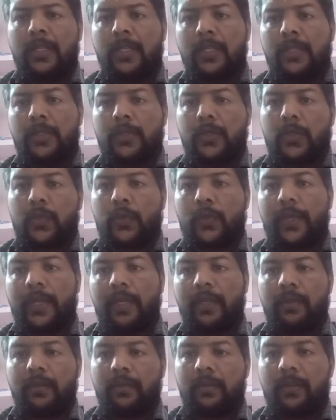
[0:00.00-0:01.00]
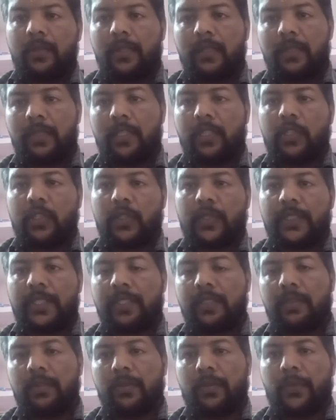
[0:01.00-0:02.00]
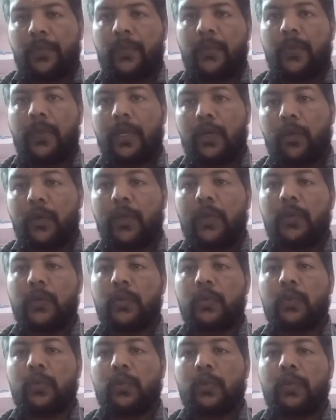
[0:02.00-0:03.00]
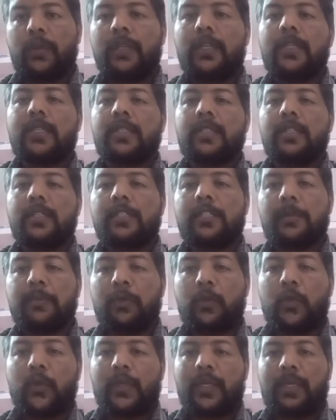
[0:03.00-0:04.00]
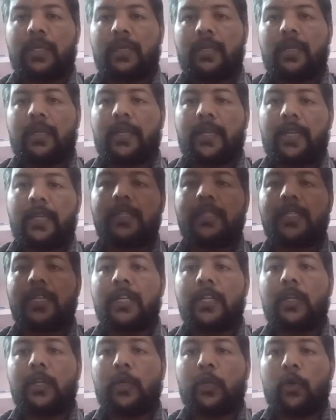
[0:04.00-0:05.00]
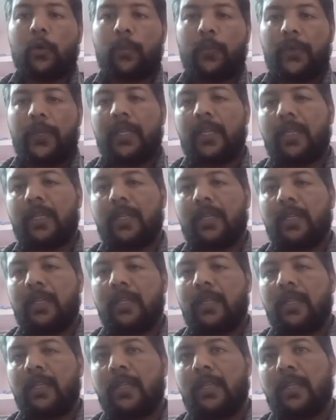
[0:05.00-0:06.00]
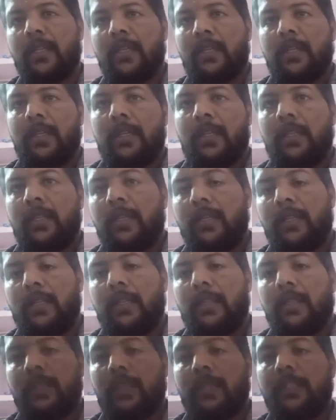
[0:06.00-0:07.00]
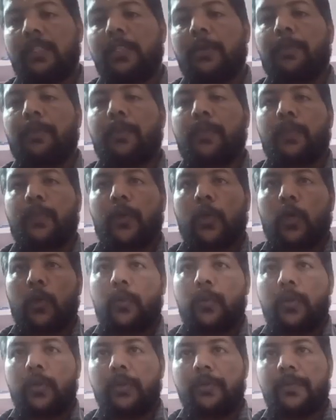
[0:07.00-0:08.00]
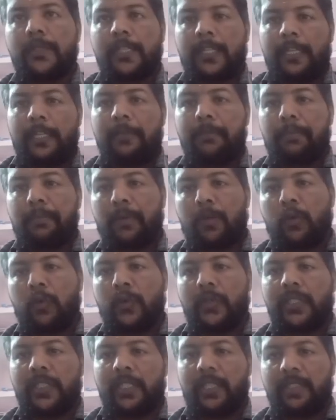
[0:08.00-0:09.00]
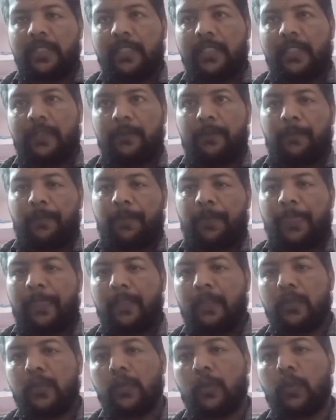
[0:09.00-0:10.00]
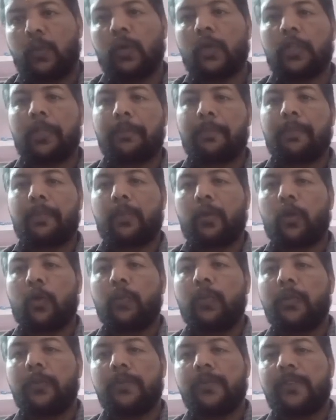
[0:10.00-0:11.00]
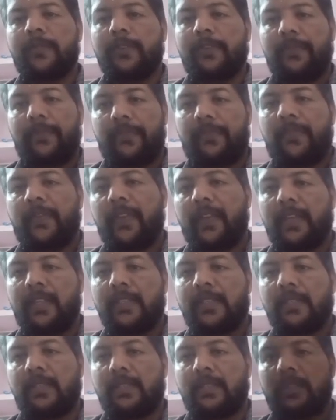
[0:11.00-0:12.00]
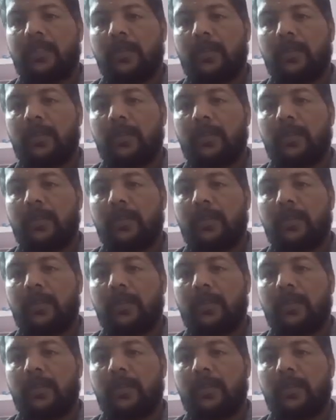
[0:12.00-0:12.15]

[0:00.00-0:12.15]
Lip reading: So today, in this session, we are going to discuss about a case study topic, that is the problems in pronunciation. So, what are the problems we face